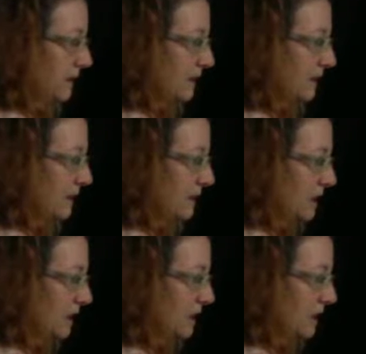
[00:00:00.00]
like kind of
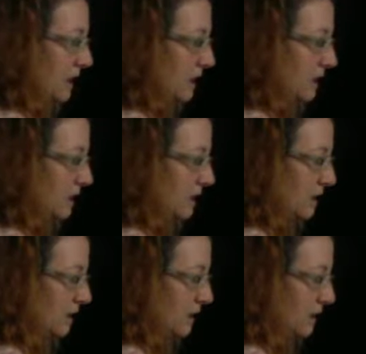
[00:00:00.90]
leaning in.
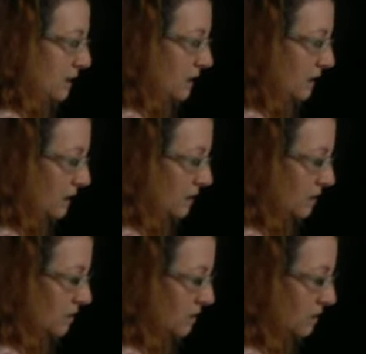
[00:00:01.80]

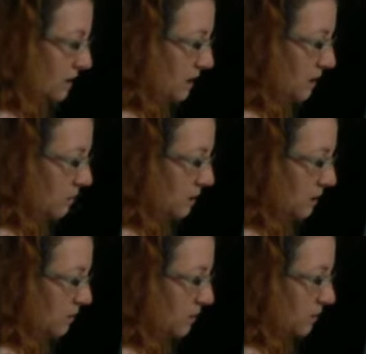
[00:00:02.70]
So his leg could be
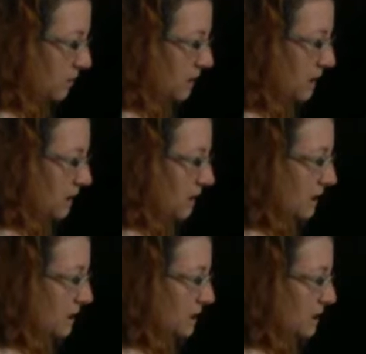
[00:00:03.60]
out further like
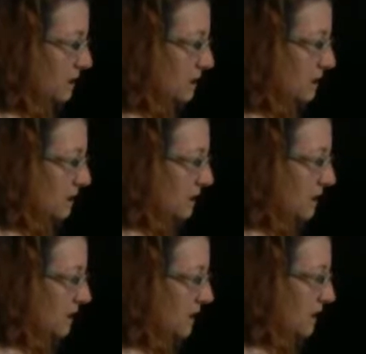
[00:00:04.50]
this,
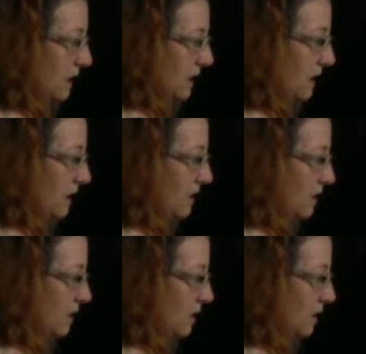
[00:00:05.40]
and his
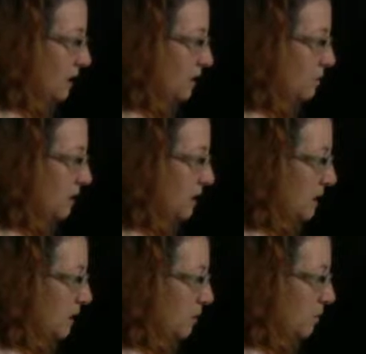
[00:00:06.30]
other leg could be
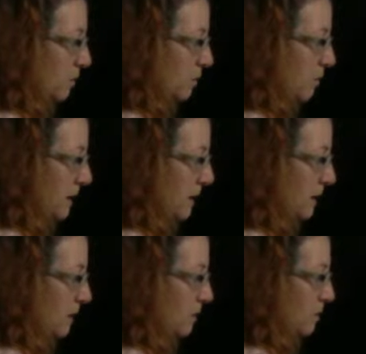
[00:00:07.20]
like back
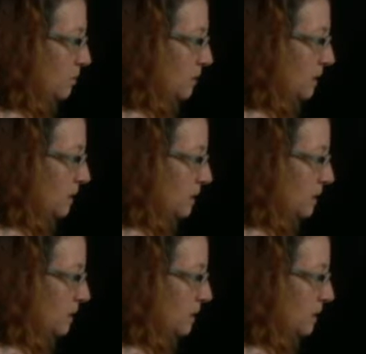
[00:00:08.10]
here somewhere,